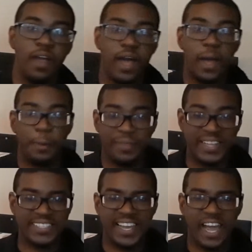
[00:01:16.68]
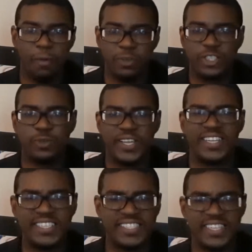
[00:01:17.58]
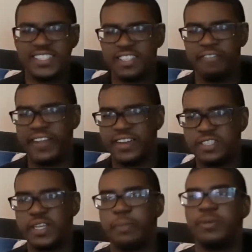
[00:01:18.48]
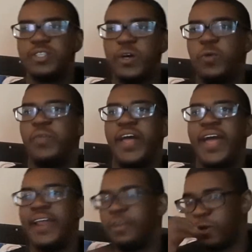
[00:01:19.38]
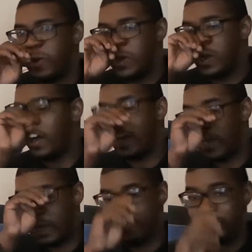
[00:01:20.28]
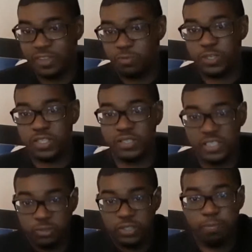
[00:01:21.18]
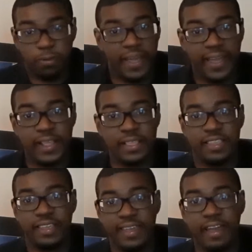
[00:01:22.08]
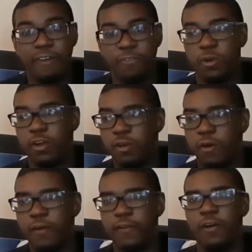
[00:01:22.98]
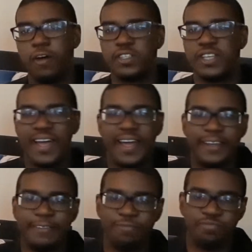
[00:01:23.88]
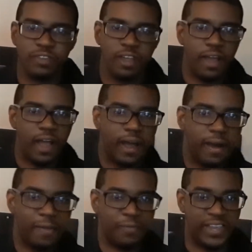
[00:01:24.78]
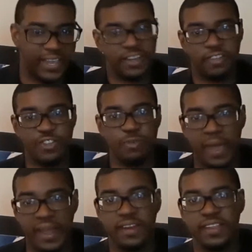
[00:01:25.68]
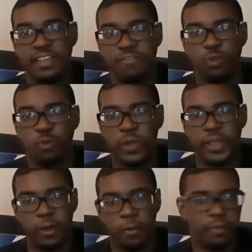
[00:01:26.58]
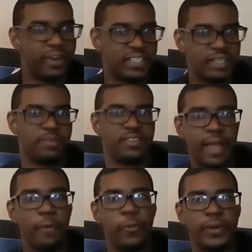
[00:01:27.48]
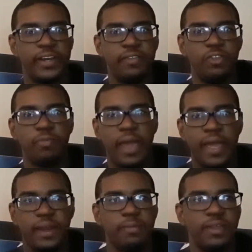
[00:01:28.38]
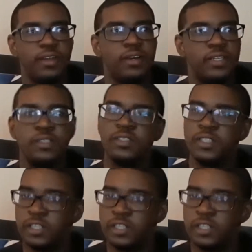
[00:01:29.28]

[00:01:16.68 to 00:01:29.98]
And that's kind of what you get a sense of in this episode, that this was a planned thing out for a long, long time. The end of humanity, if you will, but except it's not really end of humanity because